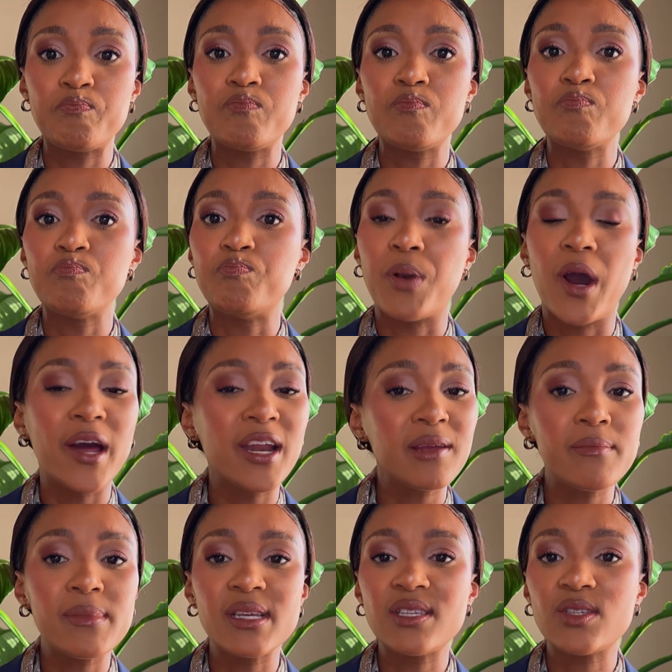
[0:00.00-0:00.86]
body
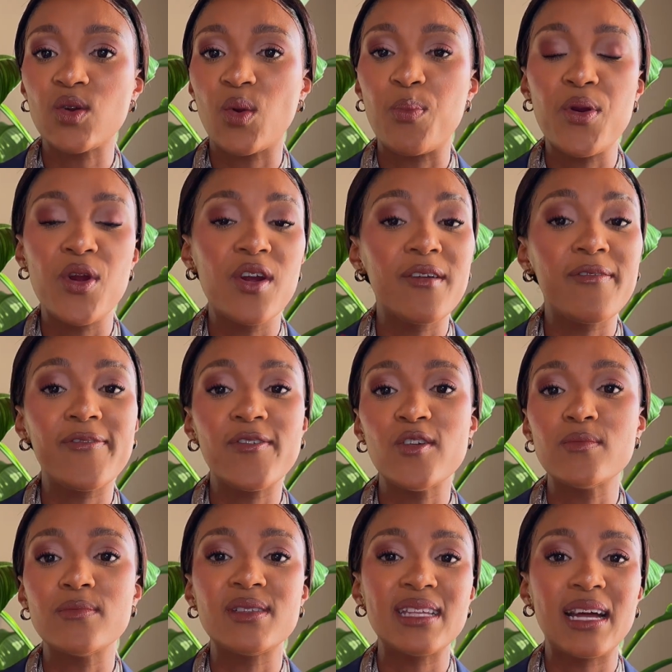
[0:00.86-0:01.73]
mist or
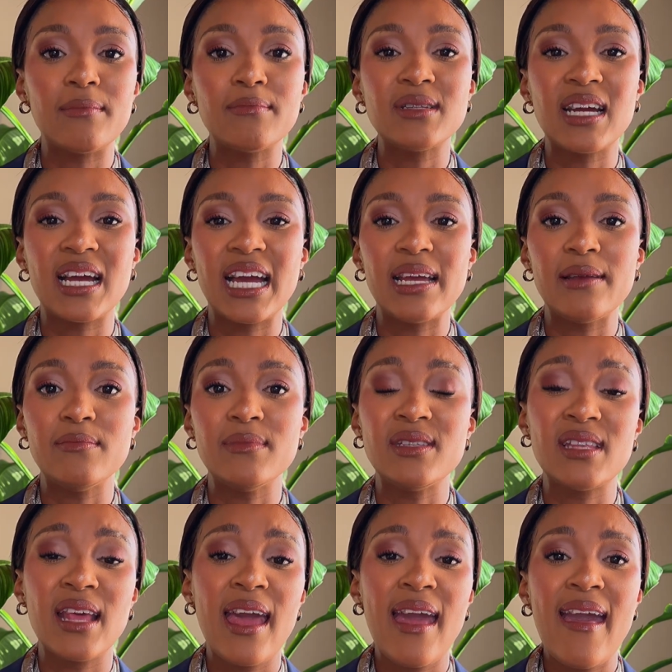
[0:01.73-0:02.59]
perfume,
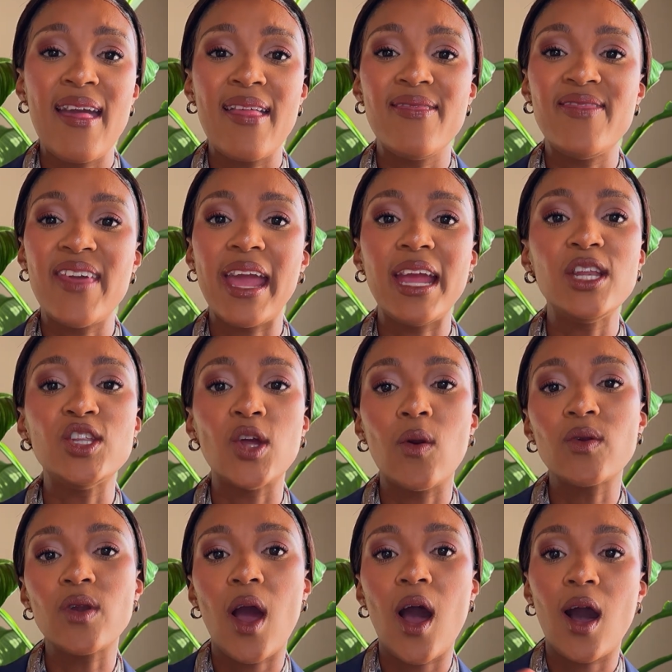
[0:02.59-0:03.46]
sometimes they
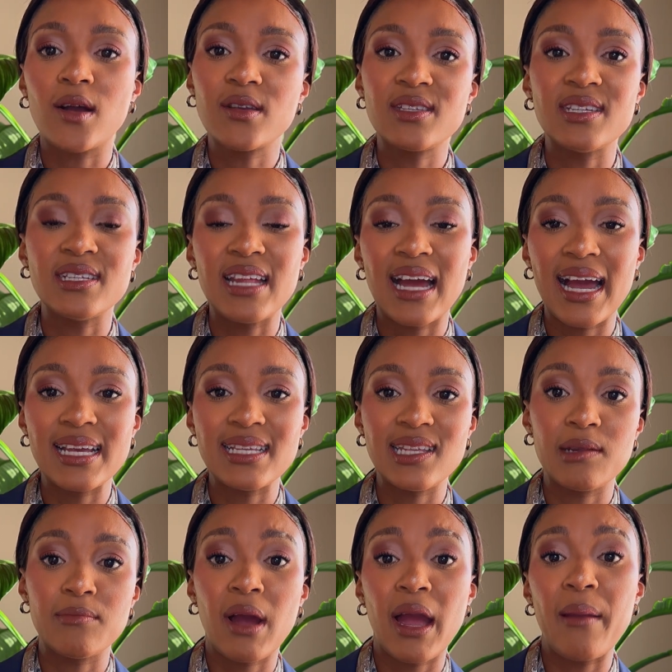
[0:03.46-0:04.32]
don't oxidize
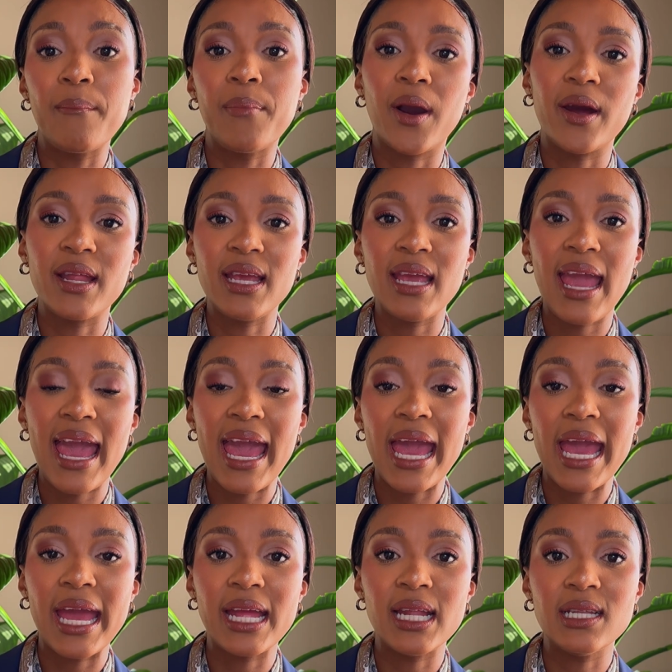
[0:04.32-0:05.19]
in my body
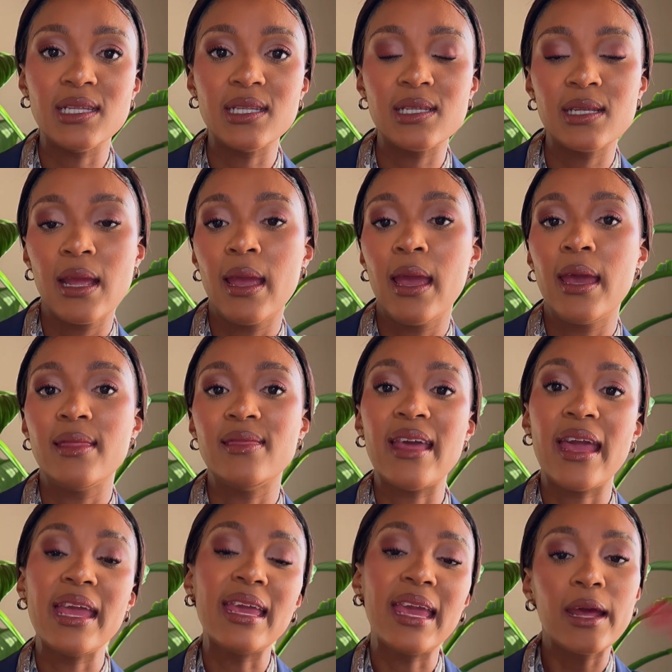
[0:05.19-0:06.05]
and
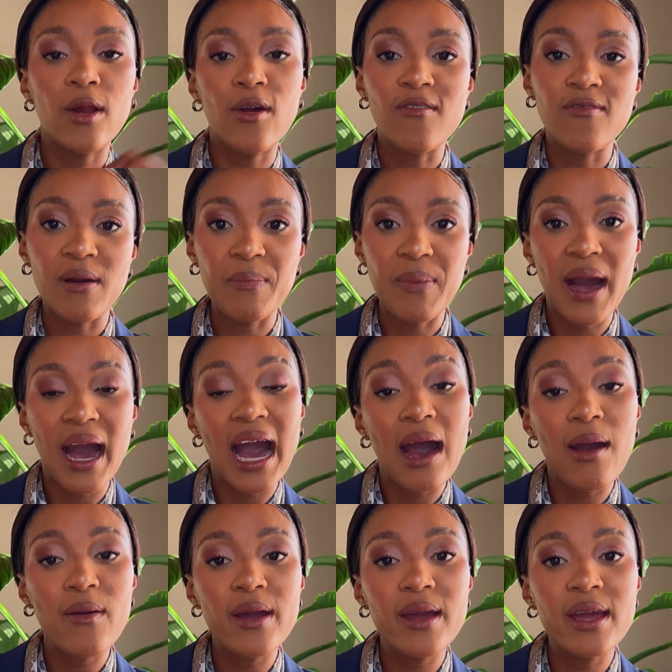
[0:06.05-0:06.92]
they get
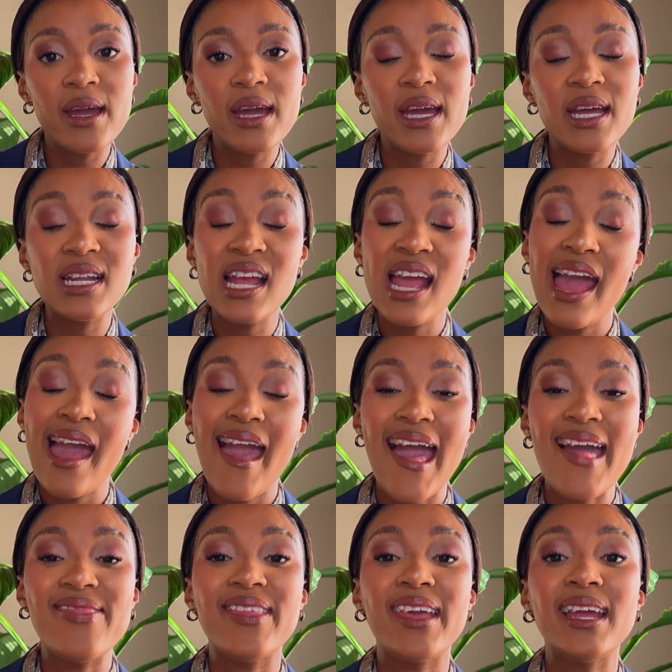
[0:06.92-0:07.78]
overpowered,
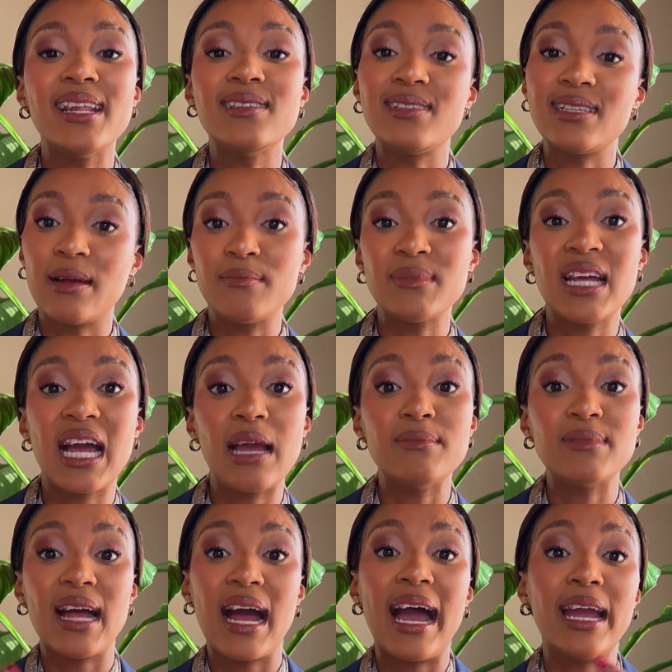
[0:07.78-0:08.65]
and then
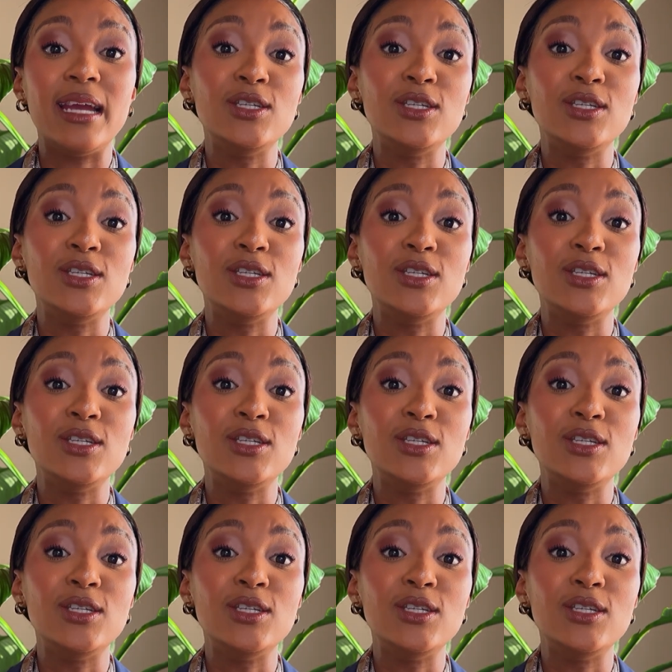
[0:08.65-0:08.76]
sometimes I